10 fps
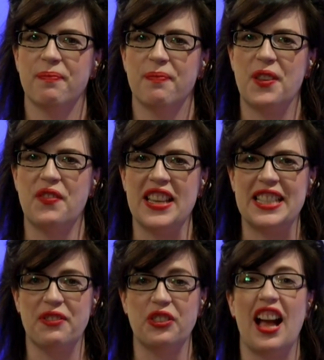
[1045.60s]
The
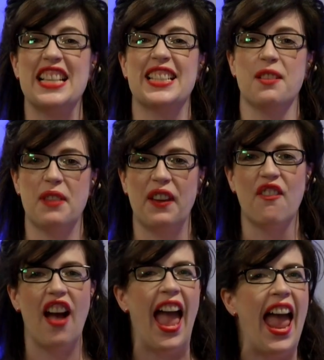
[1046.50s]
festival has something
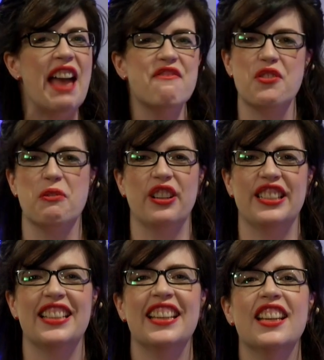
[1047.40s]
for
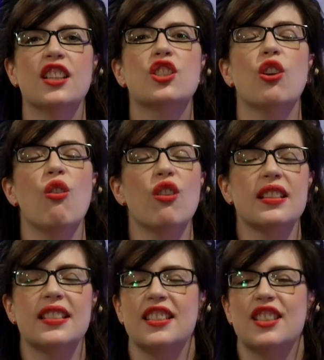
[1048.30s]
everyone:
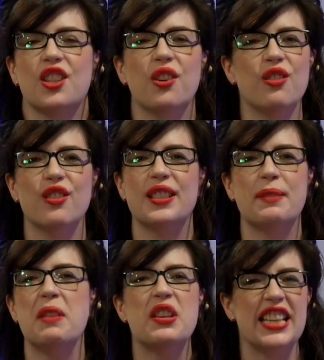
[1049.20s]
talks and tours,
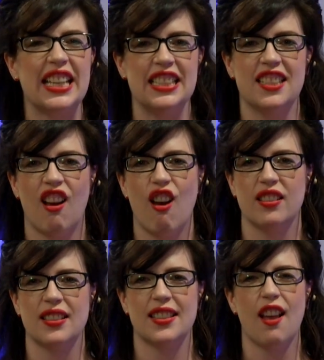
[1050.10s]
music and
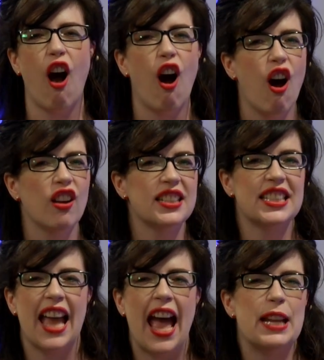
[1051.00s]
dance,
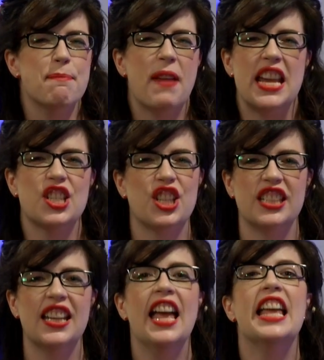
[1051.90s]
art,
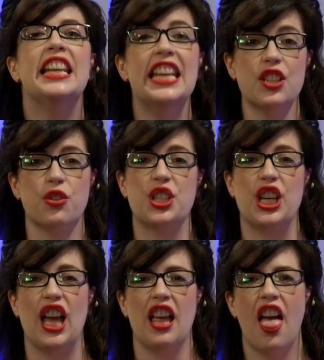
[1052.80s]
animation,
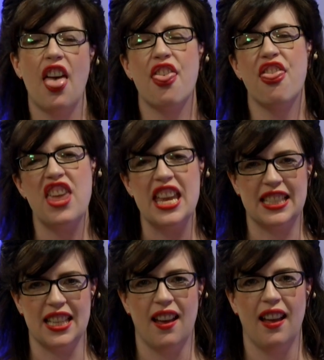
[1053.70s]
literature,
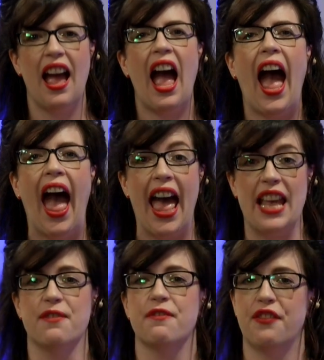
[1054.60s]
theatre
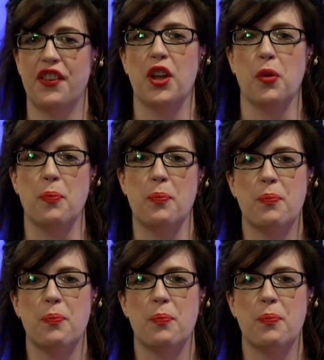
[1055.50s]
and film.